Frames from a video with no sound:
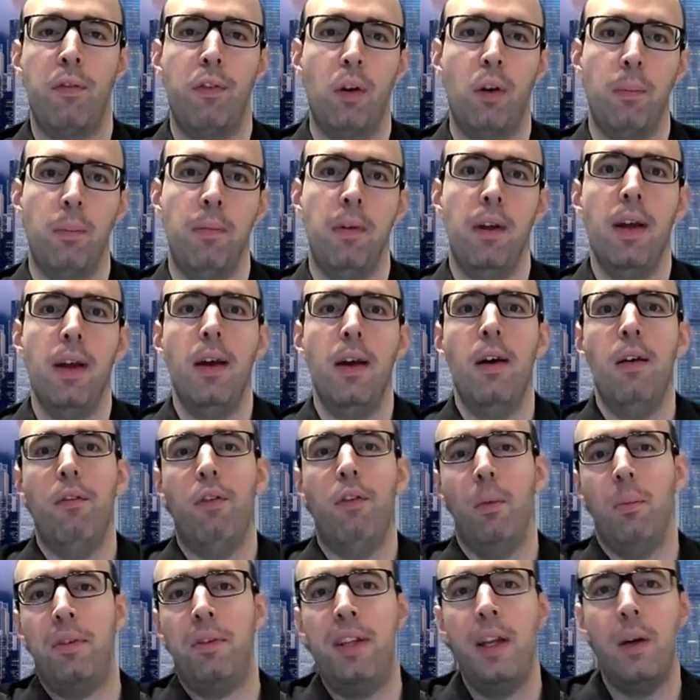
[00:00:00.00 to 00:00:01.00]
from
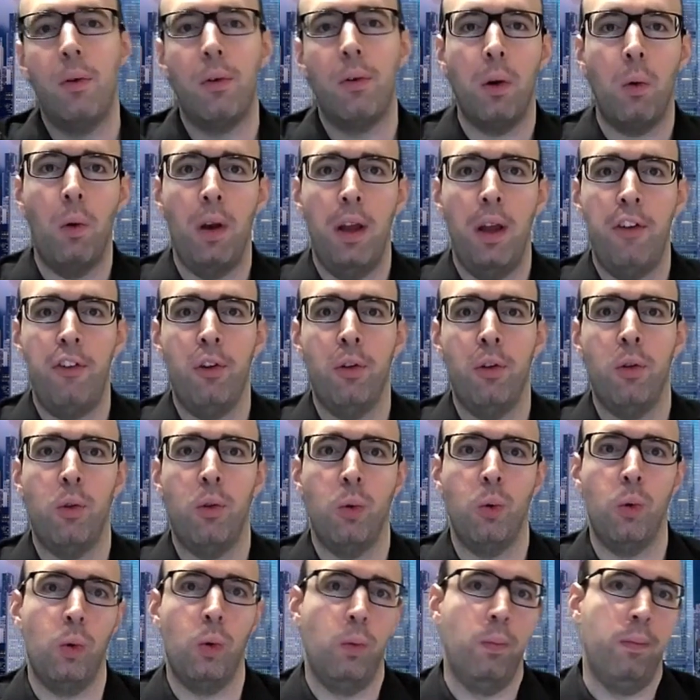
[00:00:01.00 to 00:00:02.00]
zero regulation
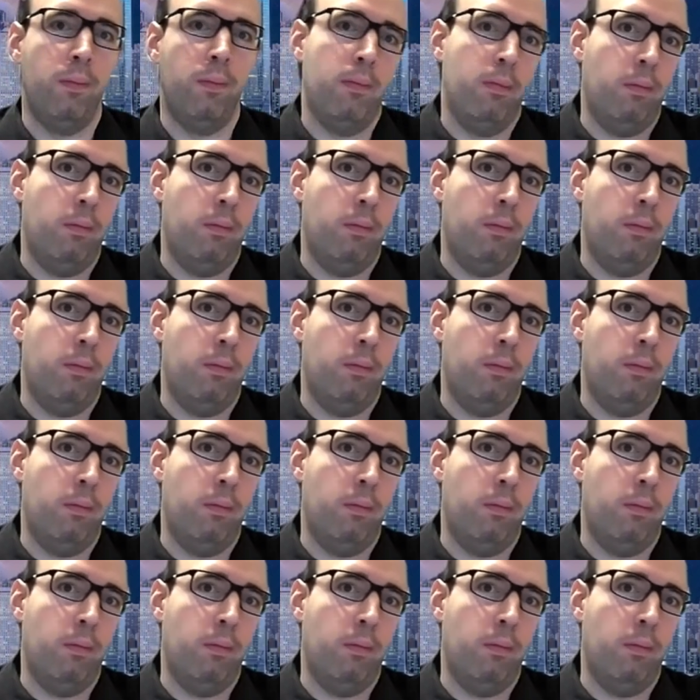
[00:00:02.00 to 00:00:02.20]
to